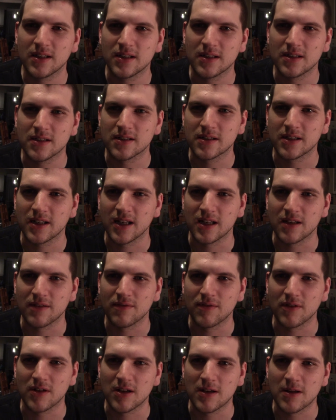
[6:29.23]
It's just kind
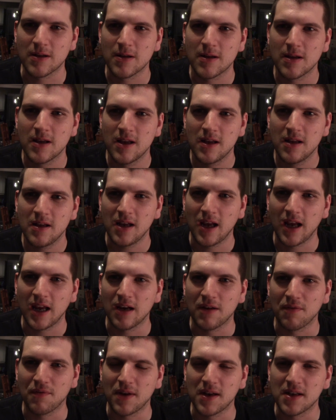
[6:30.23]
of uh,
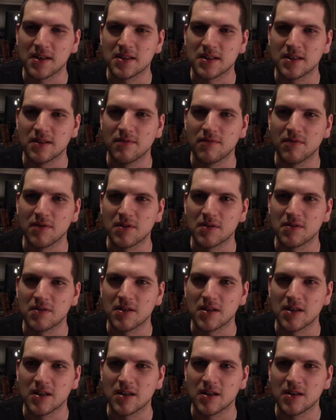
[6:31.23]
inoffensive
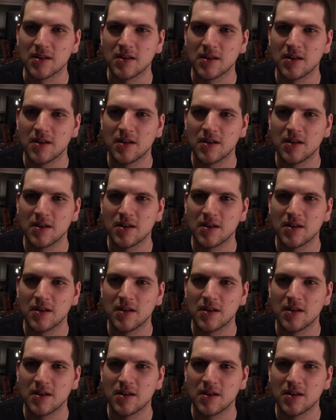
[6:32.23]
and uh,